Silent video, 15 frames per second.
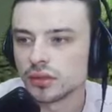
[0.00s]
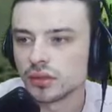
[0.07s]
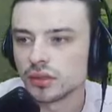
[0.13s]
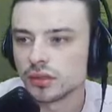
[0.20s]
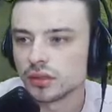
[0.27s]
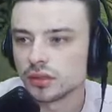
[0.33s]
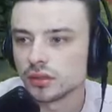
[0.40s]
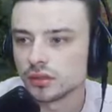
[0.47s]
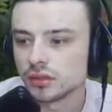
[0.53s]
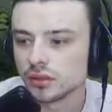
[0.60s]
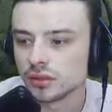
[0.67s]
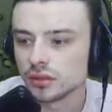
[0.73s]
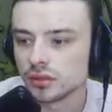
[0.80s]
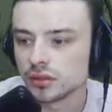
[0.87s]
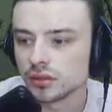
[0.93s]

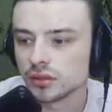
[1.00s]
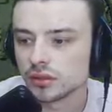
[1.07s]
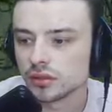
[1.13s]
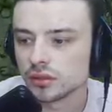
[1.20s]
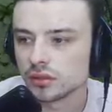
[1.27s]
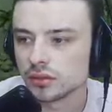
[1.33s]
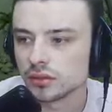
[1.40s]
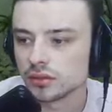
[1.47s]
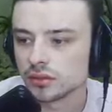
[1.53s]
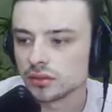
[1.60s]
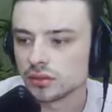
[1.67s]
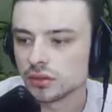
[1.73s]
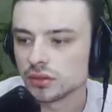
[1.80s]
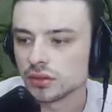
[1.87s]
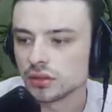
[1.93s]

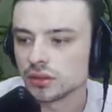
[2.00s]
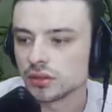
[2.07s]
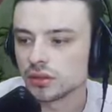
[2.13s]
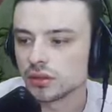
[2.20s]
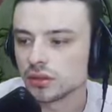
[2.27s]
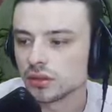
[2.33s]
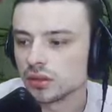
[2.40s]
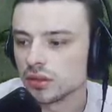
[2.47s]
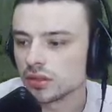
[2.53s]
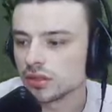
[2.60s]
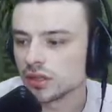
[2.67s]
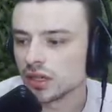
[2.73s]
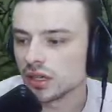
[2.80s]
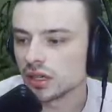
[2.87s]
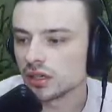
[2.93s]
Uh,
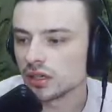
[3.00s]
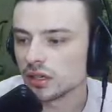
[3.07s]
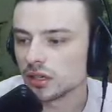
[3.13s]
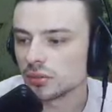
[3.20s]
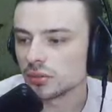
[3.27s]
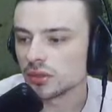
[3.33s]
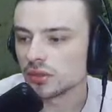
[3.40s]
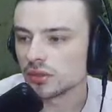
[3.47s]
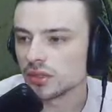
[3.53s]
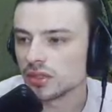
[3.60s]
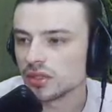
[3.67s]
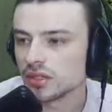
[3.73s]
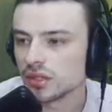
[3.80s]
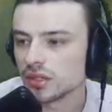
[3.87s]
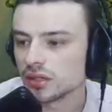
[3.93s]
sign, occupant,
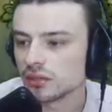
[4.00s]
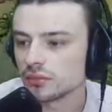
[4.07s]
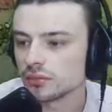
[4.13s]
reassign.